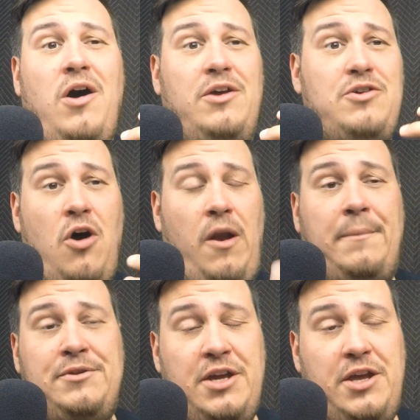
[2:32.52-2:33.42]
a
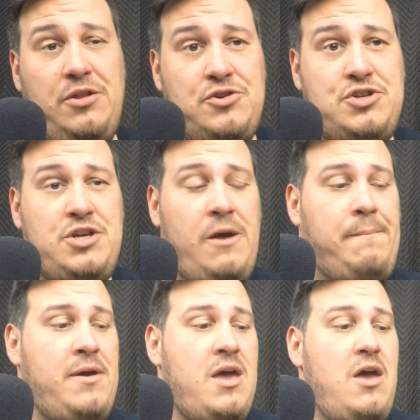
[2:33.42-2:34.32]
particular
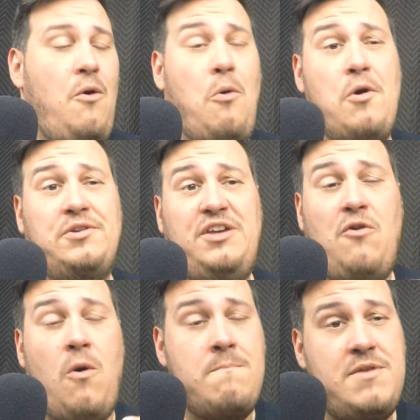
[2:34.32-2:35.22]
ship, or
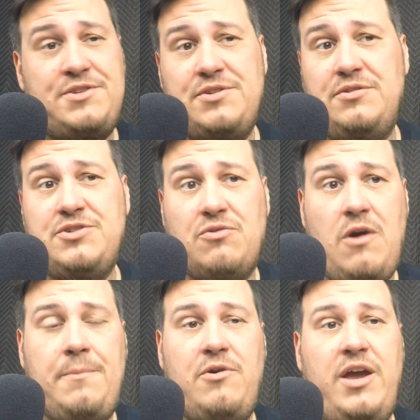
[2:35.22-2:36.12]
missiles or
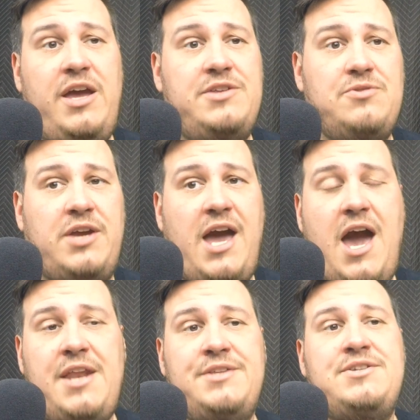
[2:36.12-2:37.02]
upgrades or
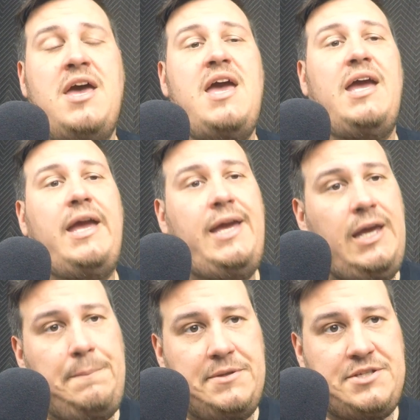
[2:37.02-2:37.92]
cannons.
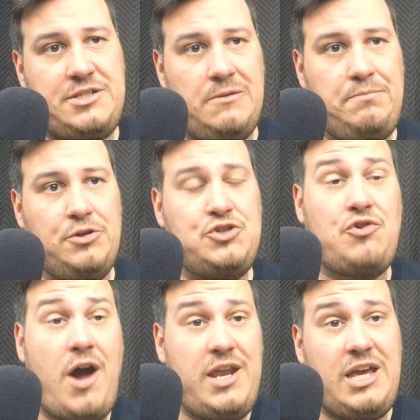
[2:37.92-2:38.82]
Keep it simple.
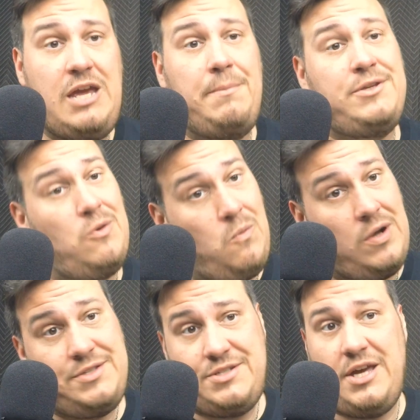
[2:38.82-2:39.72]
Try to keep it to
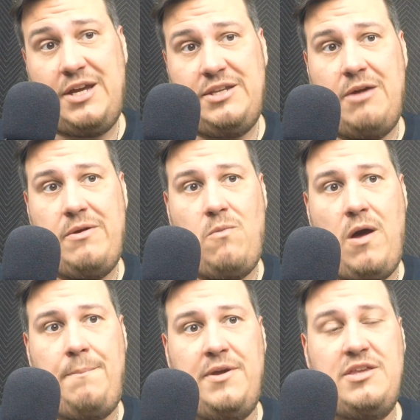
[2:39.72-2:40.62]
one secondary
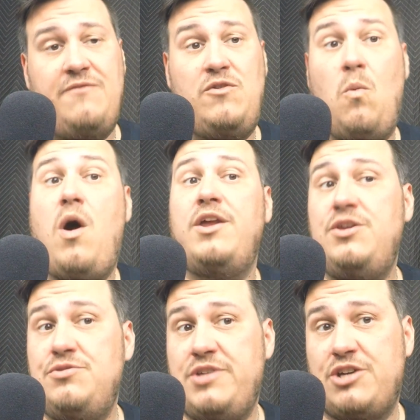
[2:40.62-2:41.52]
weapon. If you want to
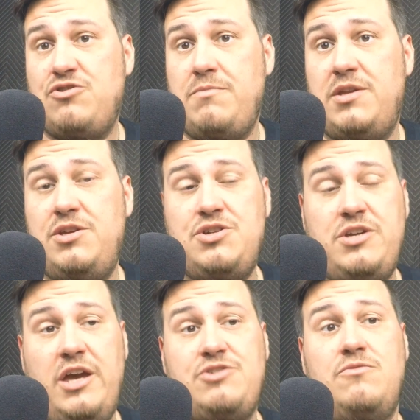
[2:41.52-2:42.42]
use extra
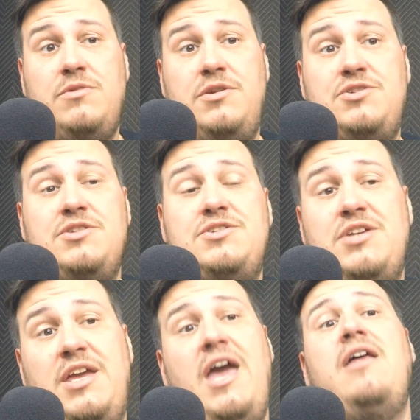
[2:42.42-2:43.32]
munitions
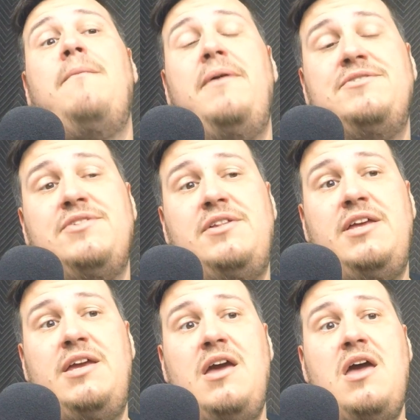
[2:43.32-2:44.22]
to get
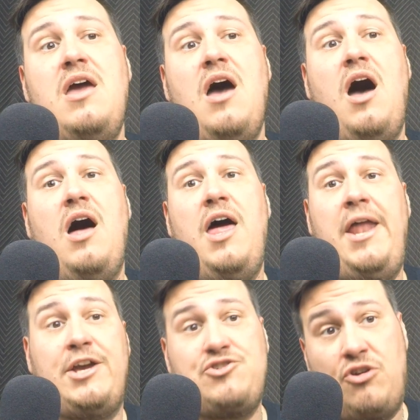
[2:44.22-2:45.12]
basically an
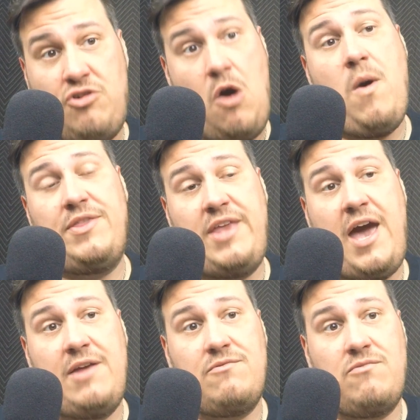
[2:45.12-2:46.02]
extra go at
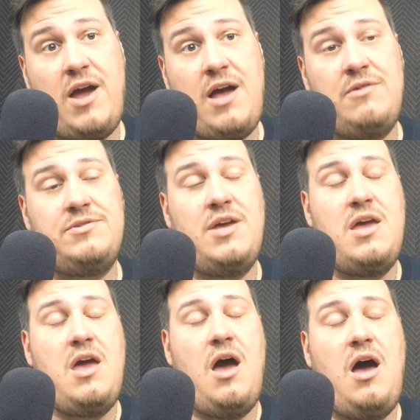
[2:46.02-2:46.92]
that round,
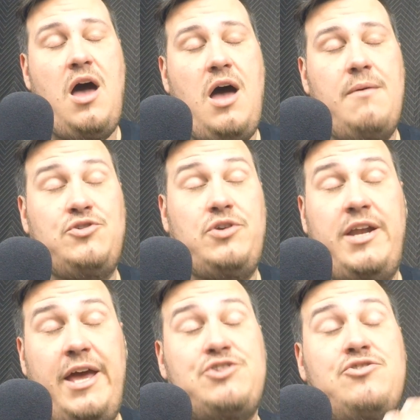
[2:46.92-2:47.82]
an
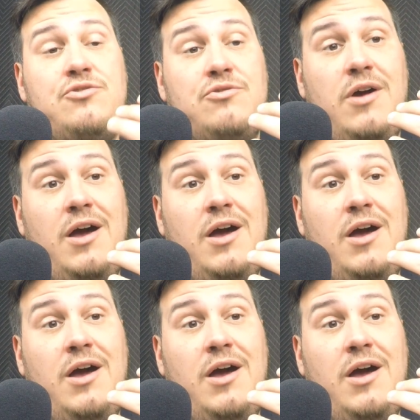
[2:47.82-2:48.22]
extra